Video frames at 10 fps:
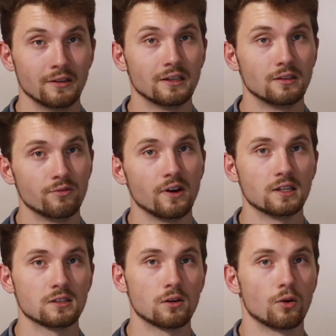that
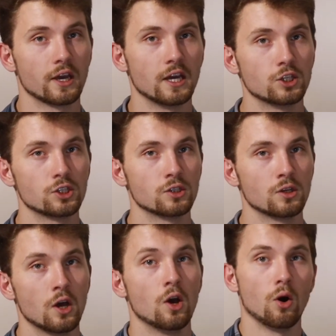defines the location
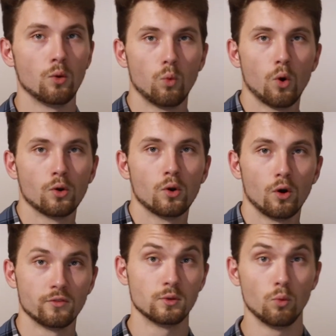on one of the